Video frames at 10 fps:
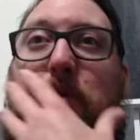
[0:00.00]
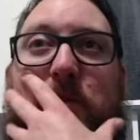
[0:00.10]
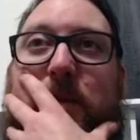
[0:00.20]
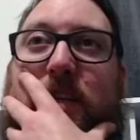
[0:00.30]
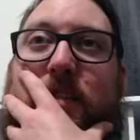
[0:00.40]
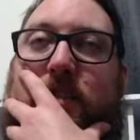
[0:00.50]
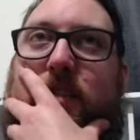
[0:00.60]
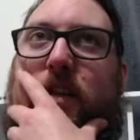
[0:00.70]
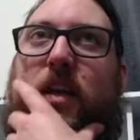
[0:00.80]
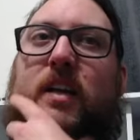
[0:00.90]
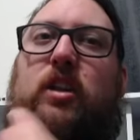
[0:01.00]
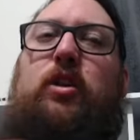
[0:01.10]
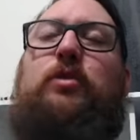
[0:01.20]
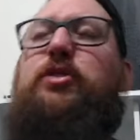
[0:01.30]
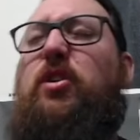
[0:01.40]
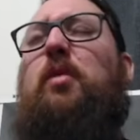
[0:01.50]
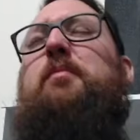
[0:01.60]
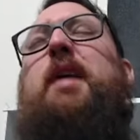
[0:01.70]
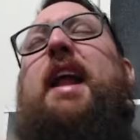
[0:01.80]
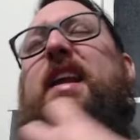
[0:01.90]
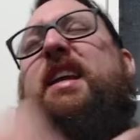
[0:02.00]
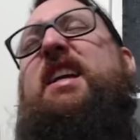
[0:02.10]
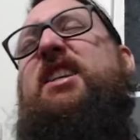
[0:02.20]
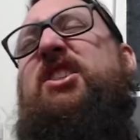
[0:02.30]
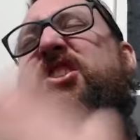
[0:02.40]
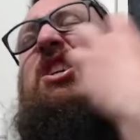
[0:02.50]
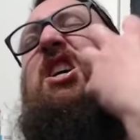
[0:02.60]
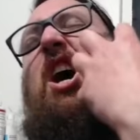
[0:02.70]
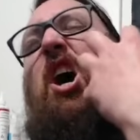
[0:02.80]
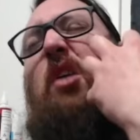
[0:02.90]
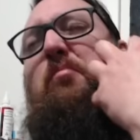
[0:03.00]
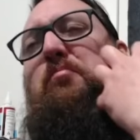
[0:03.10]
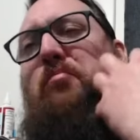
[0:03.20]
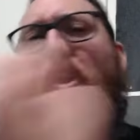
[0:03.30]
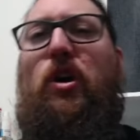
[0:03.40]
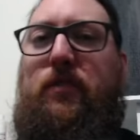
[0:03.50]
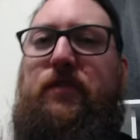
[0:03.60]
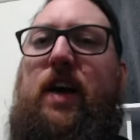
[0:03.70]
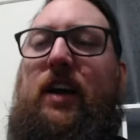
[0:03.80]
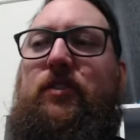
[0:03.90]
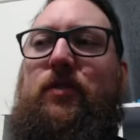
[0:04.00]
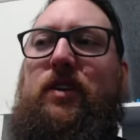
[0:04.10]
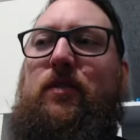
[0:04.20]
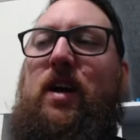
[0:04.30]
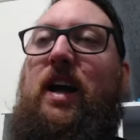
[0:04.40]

is that like close combat is a murder factory, right?